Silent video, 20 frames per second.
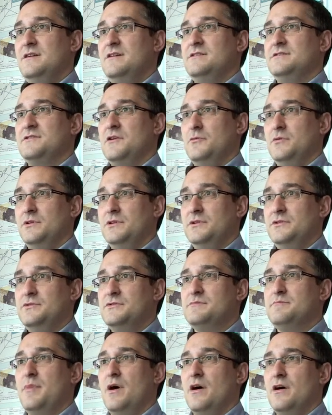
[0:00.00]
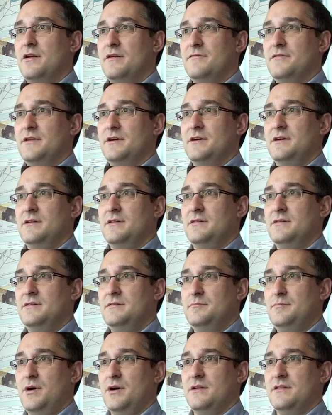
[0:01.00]
So we'll lose part of the
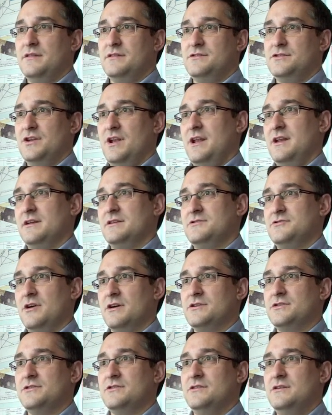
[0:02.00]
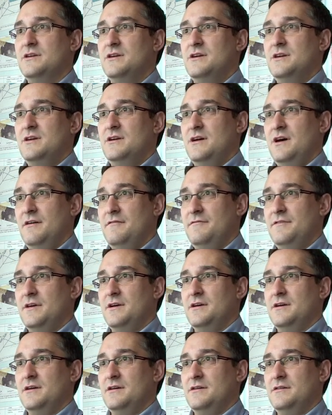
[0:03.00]
part of the genetic structure of
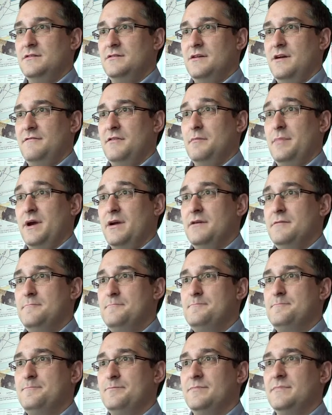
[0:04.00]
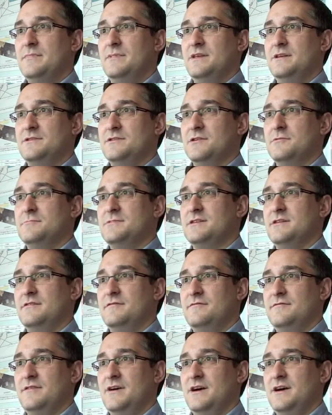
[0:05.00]
the of the bear in terms
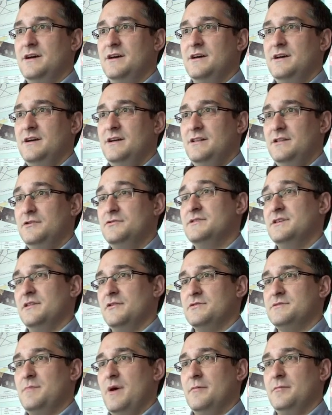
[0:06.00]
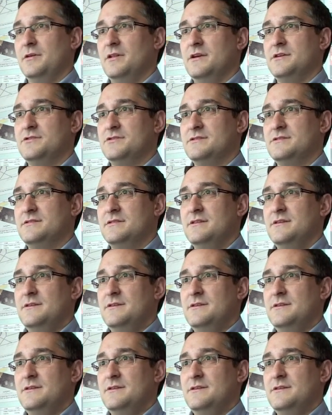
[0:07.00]
of uh, losing those populations.